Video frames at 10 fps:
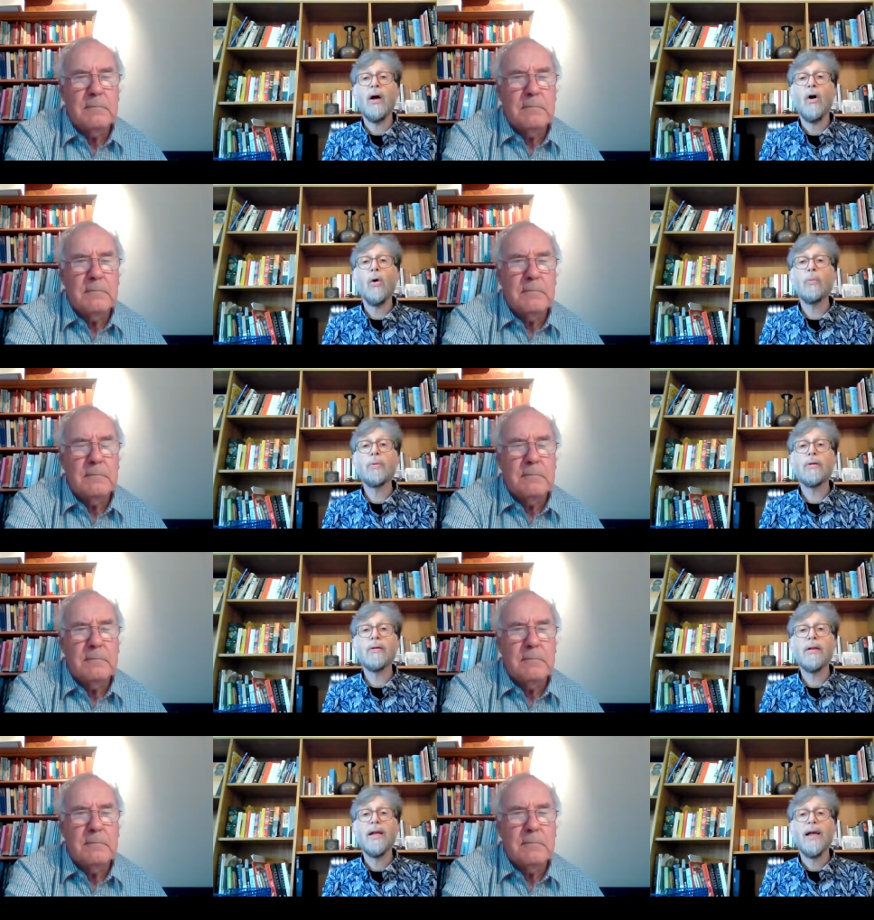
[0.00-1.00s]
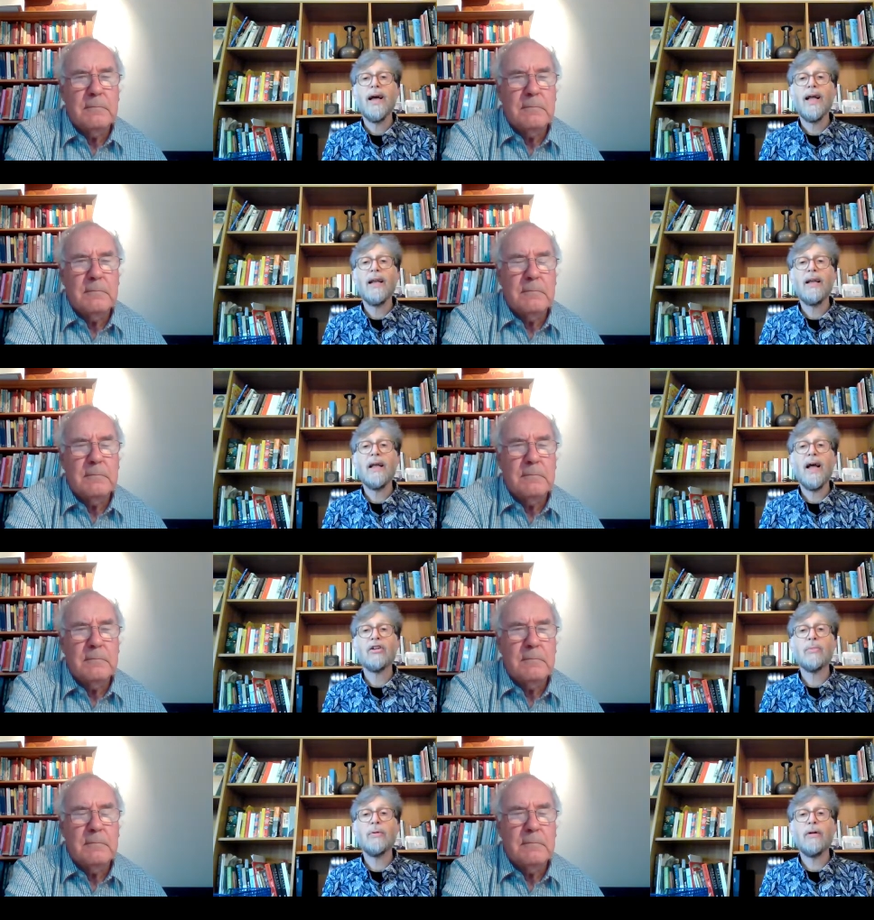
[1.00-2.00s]
Speaker 1: hopes and
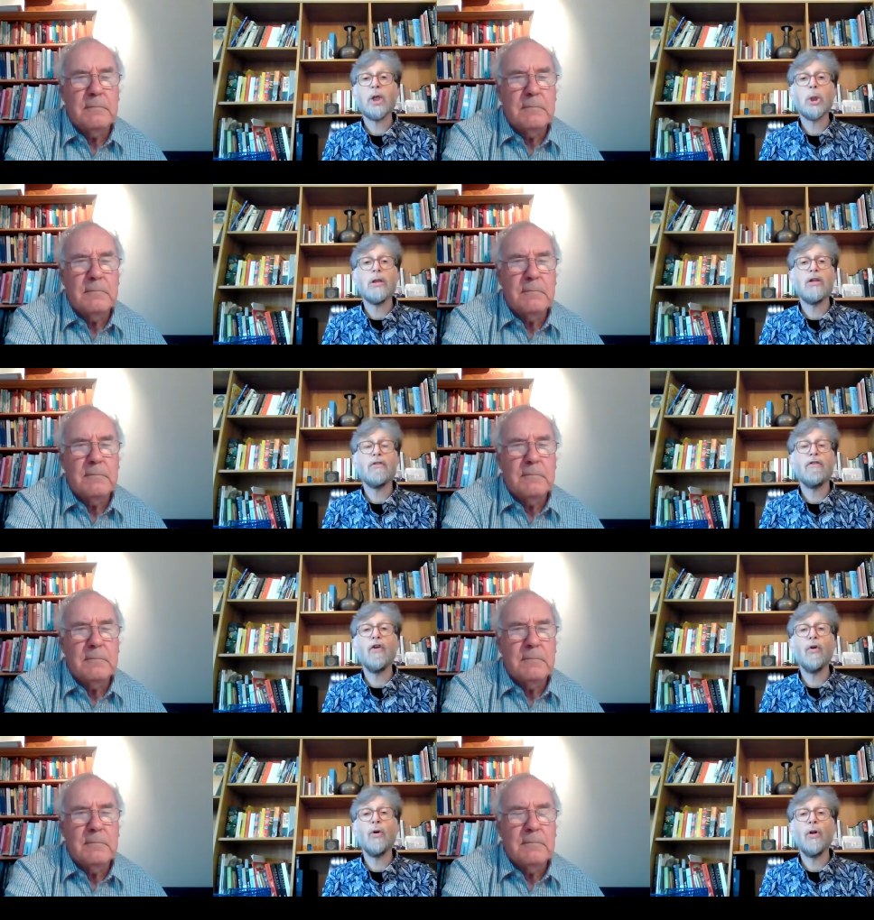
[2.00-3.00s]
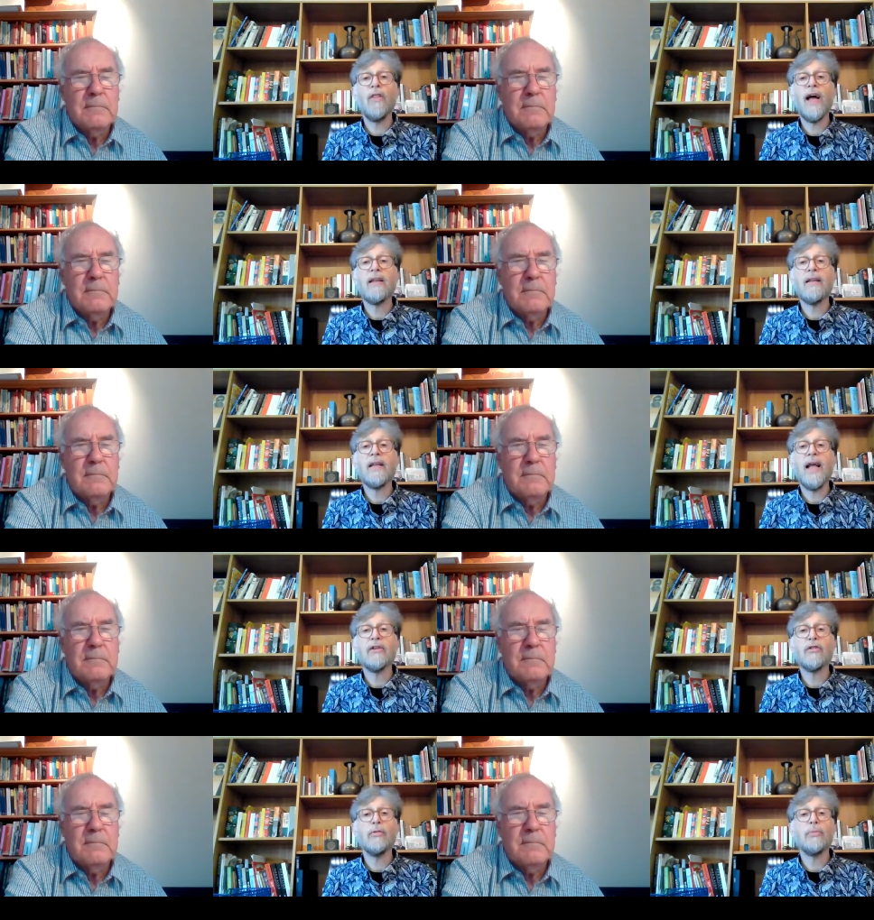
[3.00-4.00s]
aspirations for that
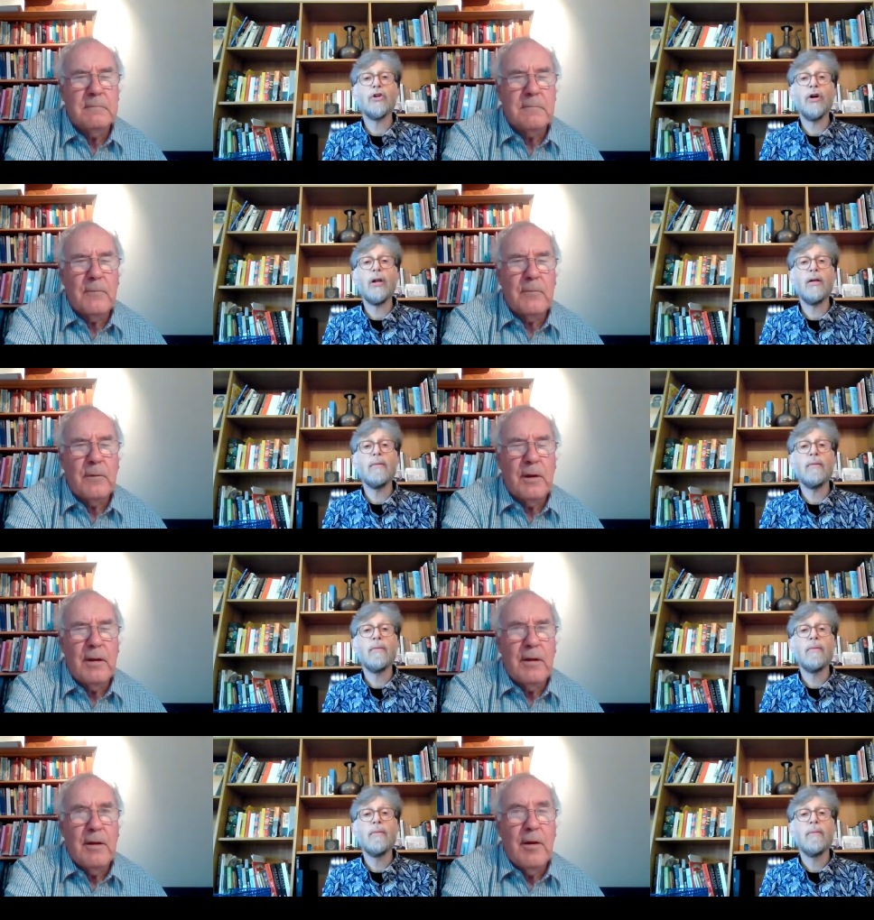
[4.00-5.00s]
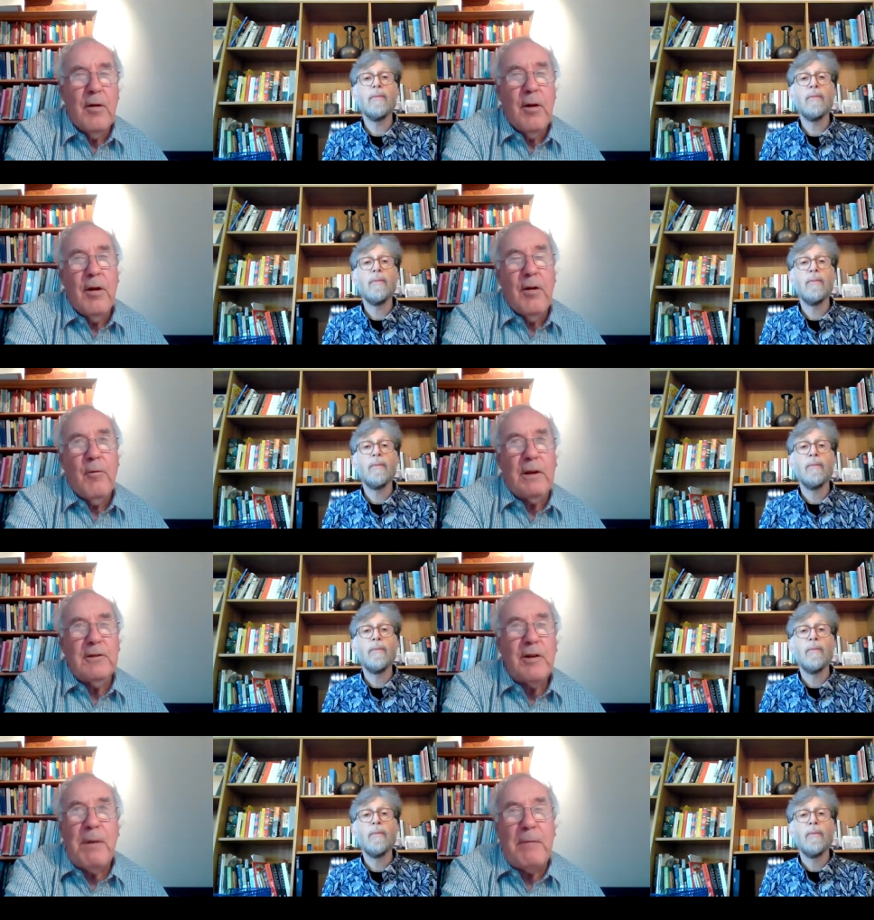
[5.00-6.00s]
telescope, John?
Speaker 2: A
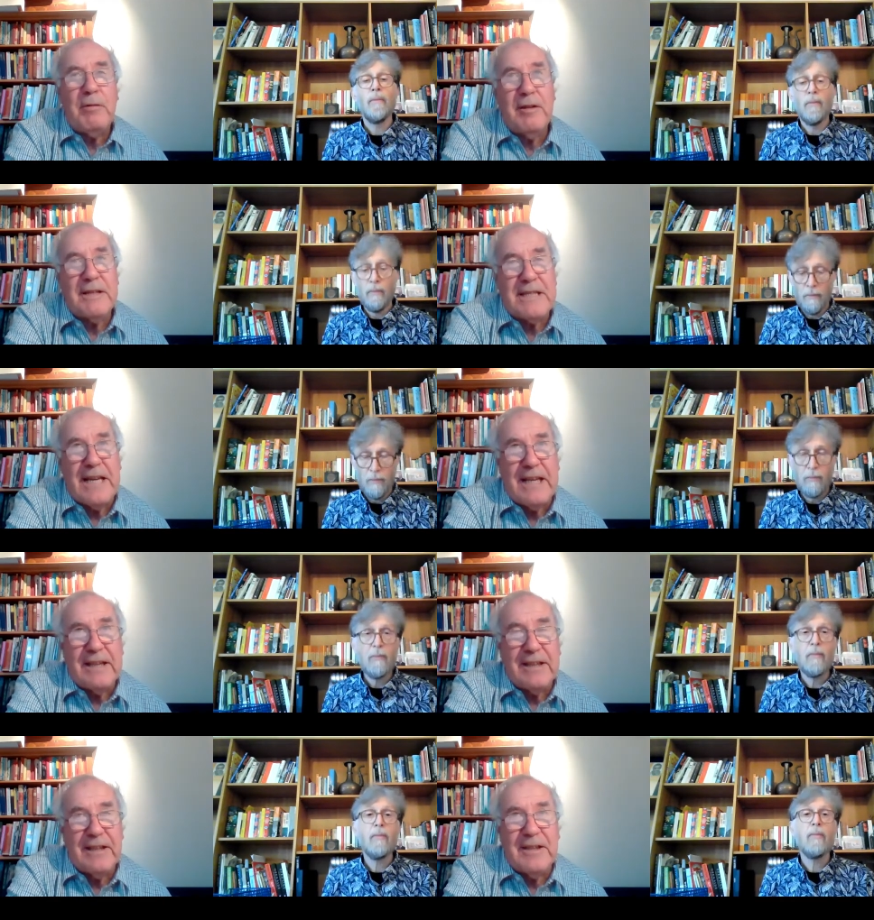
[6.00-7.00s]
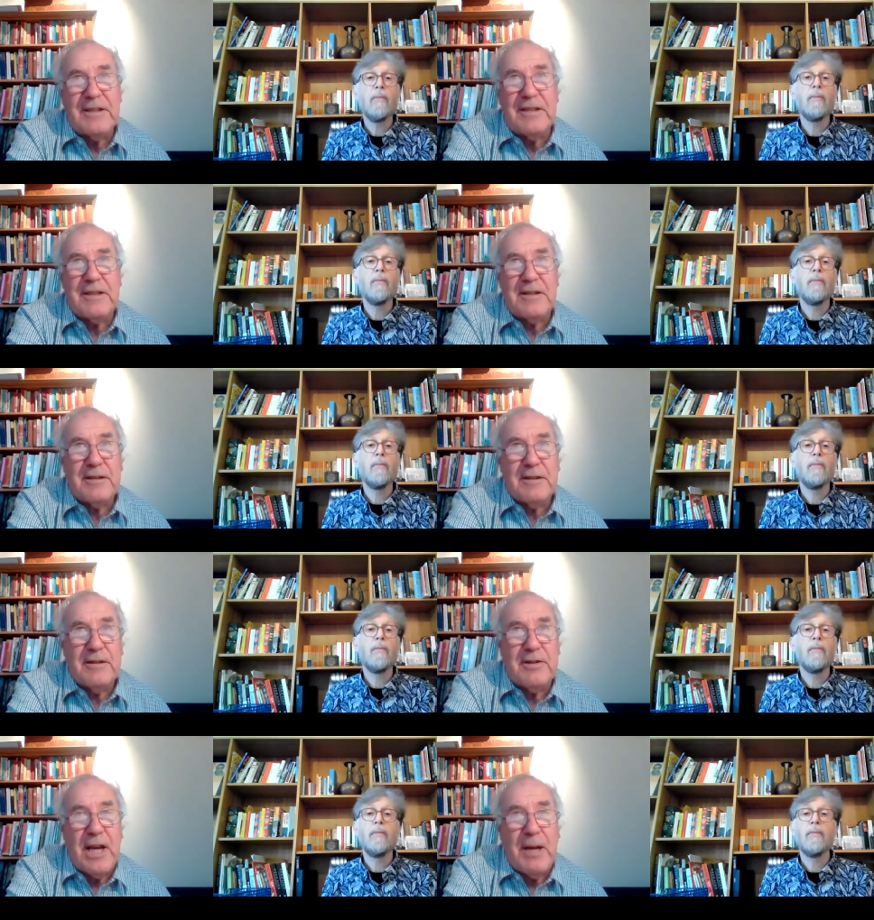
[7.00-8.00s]
lot of people are saying that
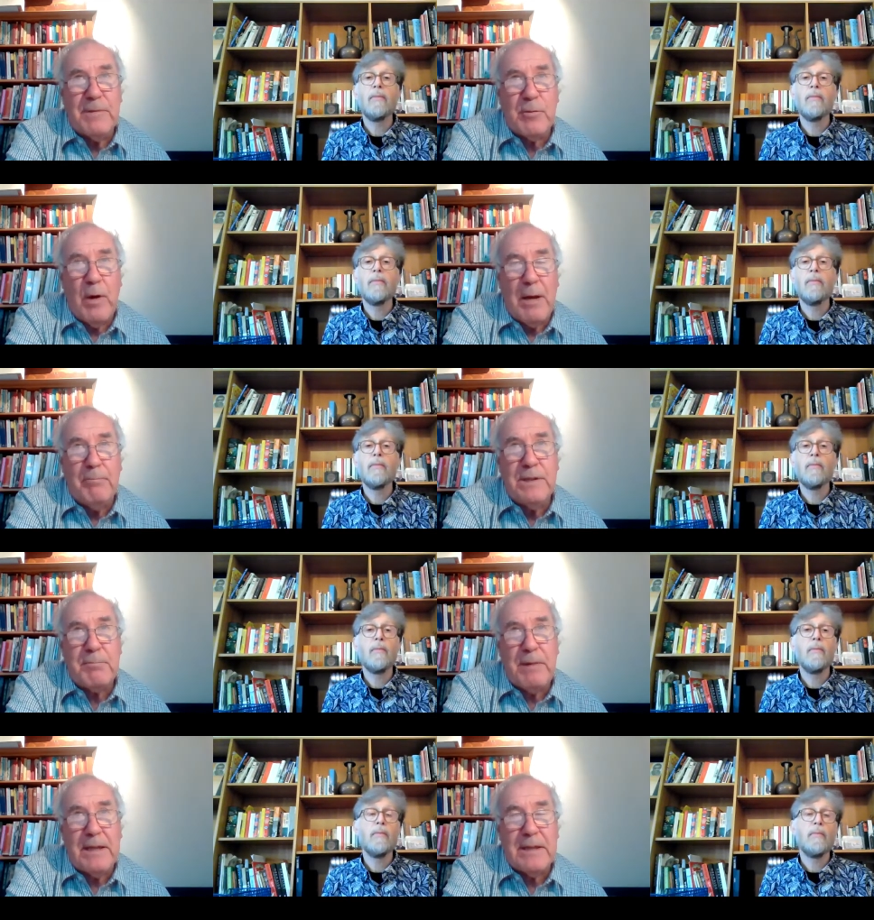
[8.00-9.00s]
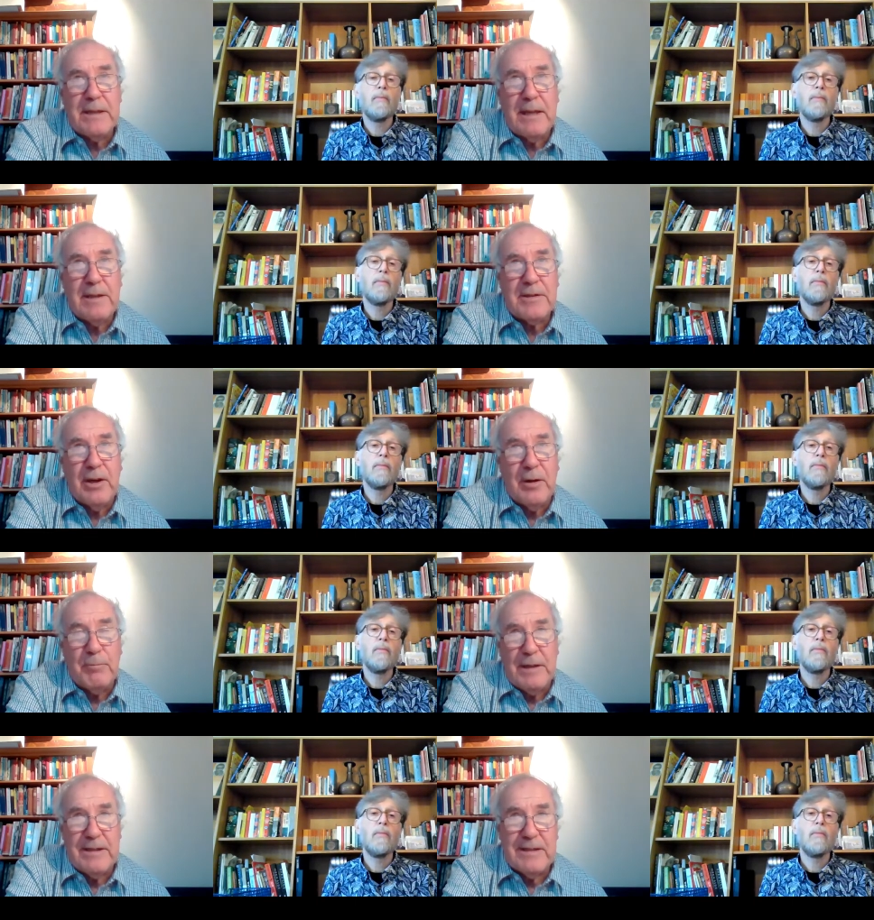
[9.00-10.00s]
the James Webb Space Telescope
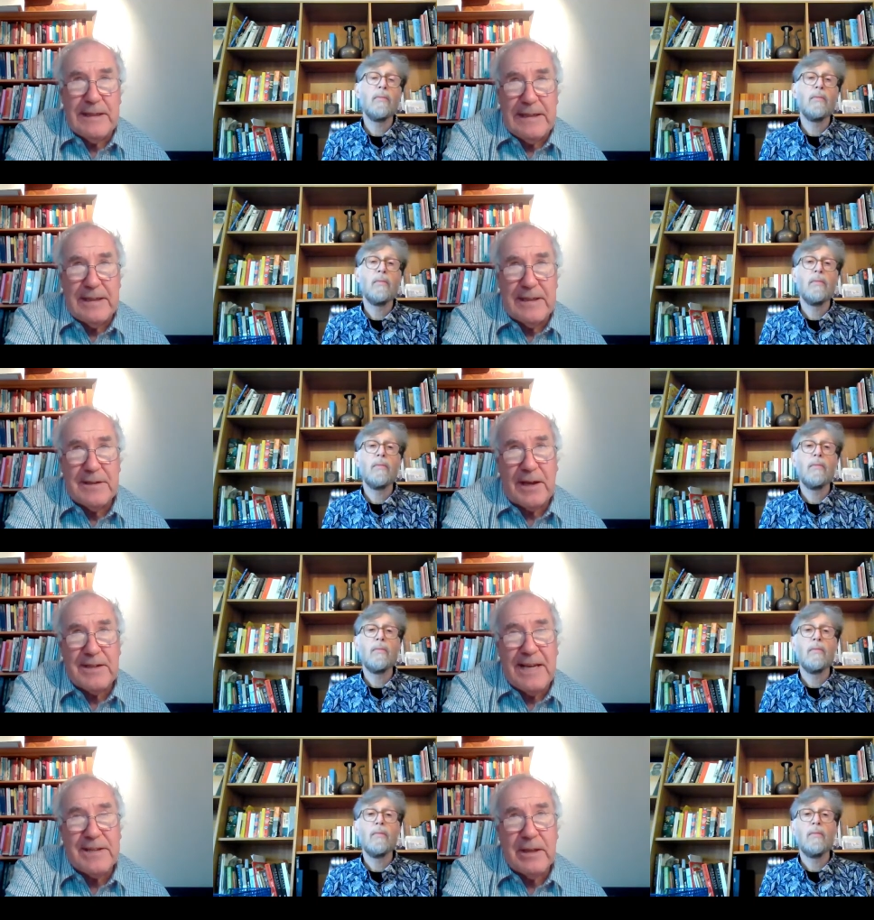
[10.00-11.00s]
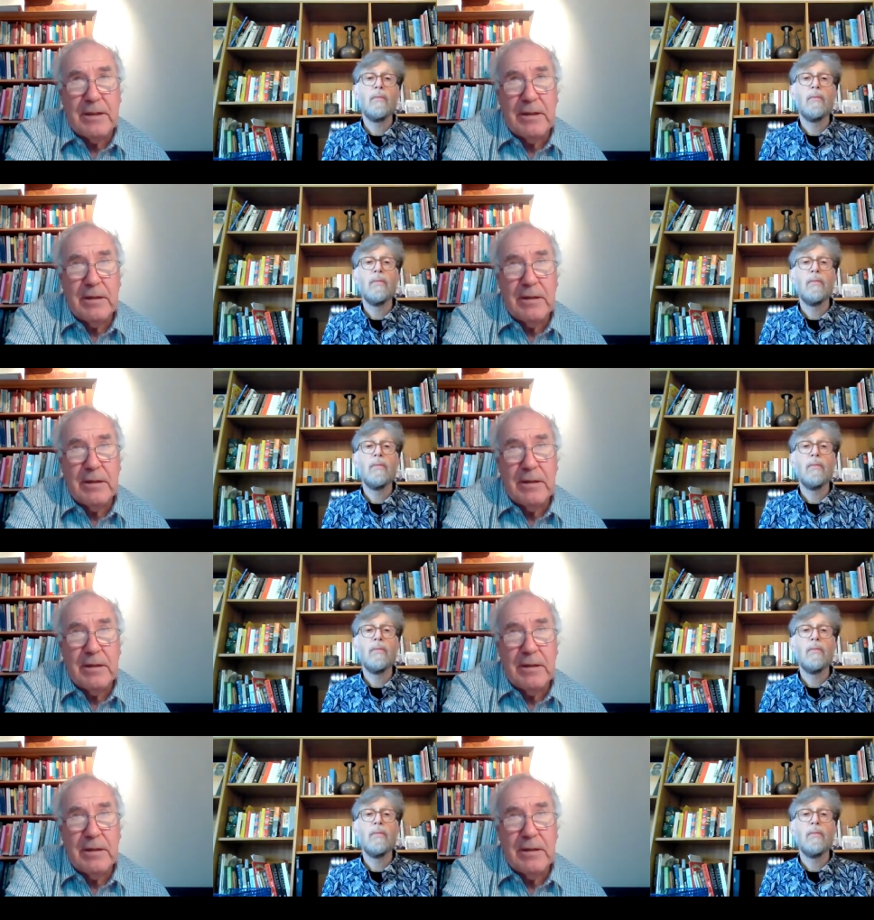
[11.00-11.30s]
is the successor